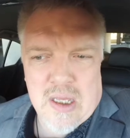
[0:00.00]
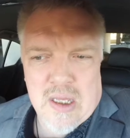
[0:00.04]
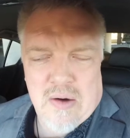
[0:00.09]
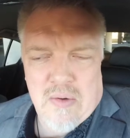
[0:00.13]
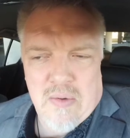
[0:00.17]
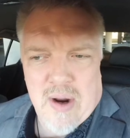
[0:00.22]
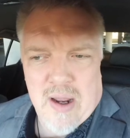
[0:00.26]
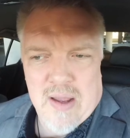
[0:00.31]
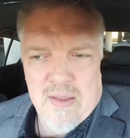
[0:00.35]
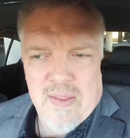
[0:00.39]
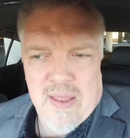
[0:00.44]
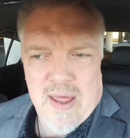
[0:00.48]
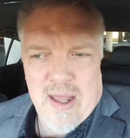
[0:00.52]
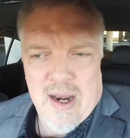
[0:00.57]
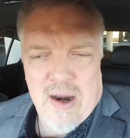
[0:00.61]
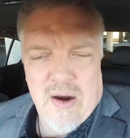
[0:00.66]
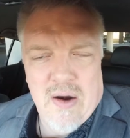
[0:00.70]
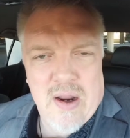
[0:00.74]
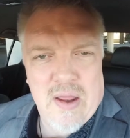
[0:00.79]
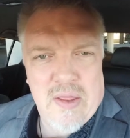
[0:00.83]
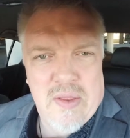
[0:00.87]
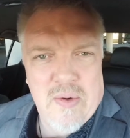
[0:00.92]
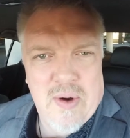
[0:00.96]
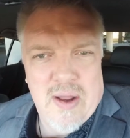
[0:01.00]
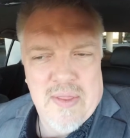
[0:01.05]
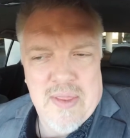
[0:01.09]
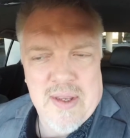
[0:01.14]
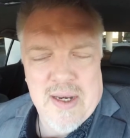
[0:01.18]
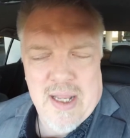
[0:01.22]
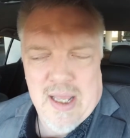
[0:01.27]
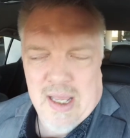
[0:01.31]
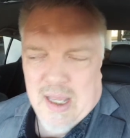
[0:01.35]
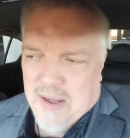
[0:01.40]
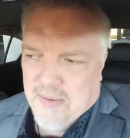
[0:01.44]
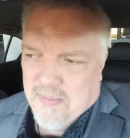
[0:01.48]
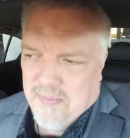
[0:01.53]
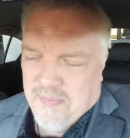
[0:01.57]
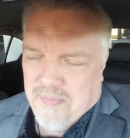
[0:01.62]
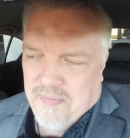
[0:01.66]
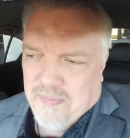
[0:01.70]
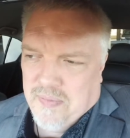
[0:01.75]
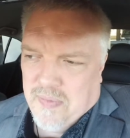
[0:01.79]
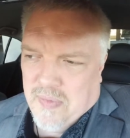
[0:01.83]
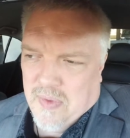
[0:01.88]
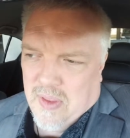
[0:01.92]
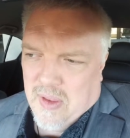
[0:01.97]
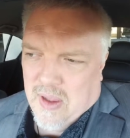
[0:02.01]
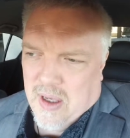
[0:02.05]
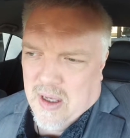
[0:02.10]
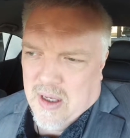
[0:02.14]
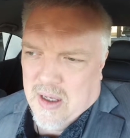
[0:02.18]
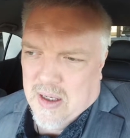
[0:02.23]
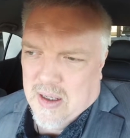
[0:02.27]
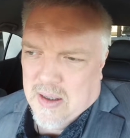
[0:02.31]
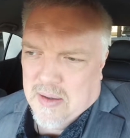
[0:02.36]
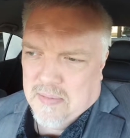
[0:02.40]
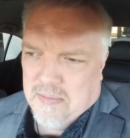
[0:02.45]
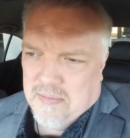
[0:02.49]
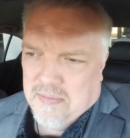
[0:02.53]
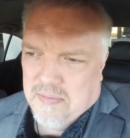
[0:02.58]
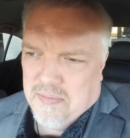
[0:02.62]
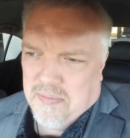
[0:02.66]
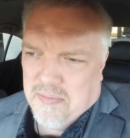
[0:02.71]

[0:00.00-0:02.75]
right in that area throughout the day. Um,